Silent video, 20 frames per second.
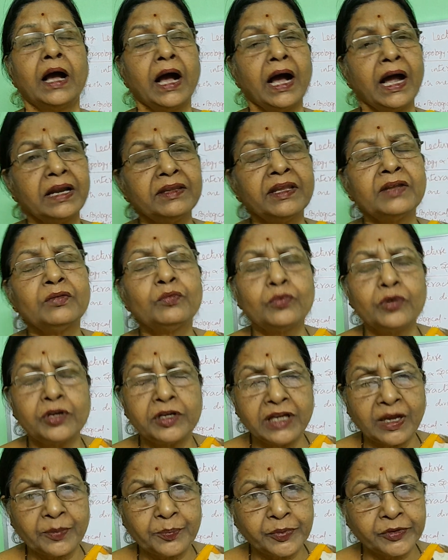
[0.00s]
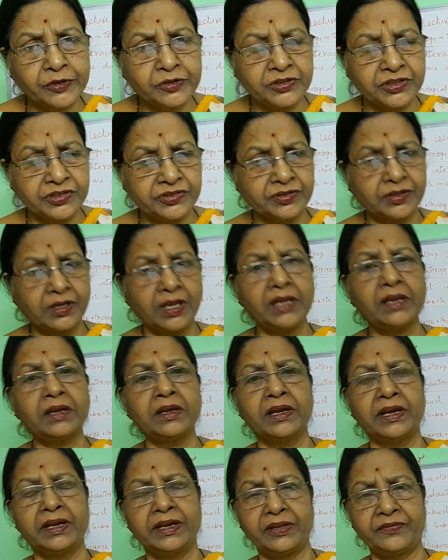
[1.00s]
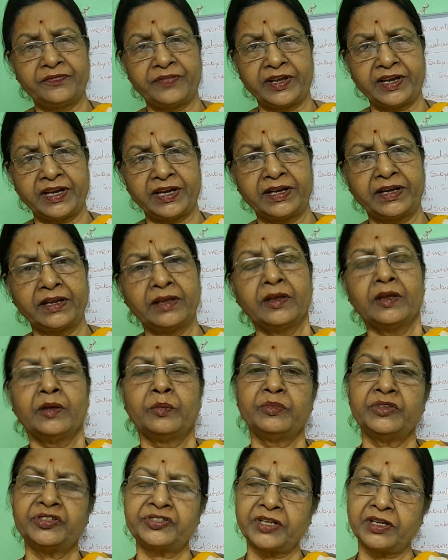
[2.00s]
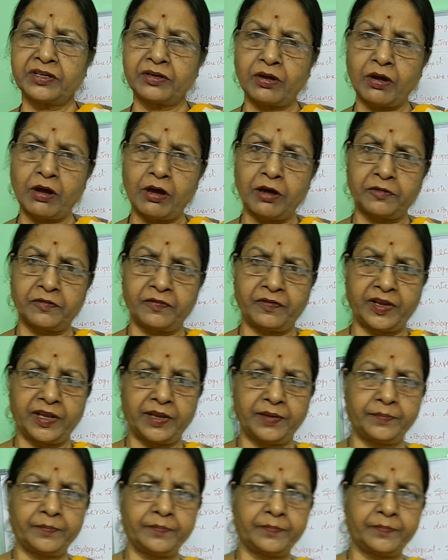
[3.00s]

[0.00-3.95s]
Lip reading: and then only approaches are different. Mr. Carvey